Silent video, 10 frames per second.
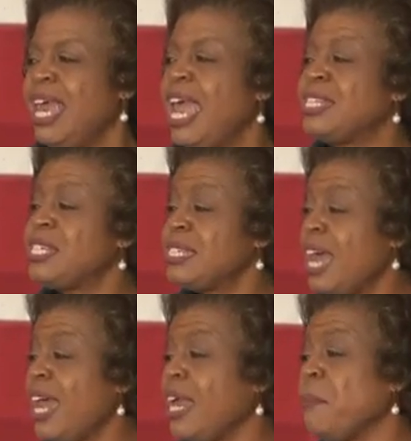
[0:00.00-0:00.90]
And
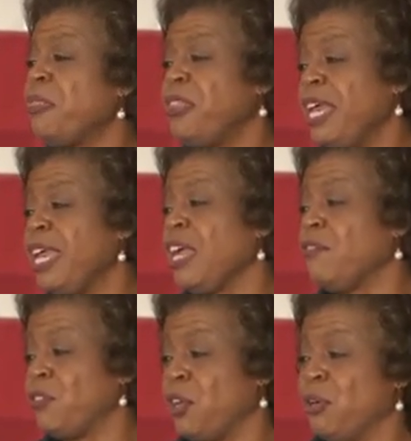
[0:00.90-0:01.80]
tonight I'm thinking
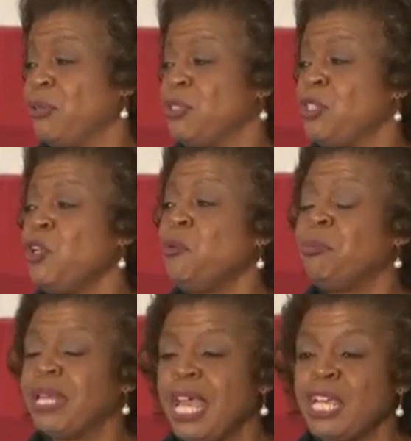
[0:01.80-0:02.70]
of those who
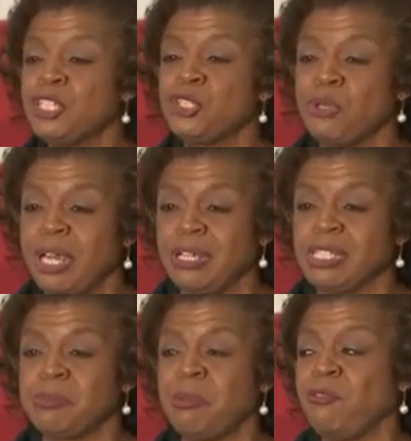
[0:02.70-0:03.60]
blazed
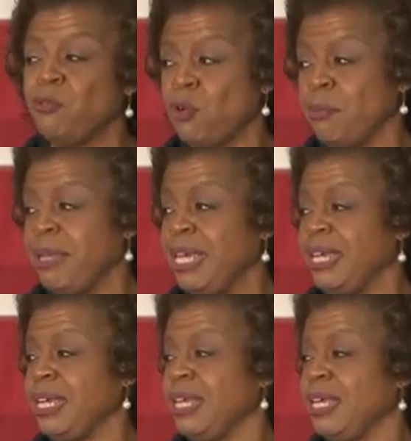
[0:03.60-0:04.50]
trails before me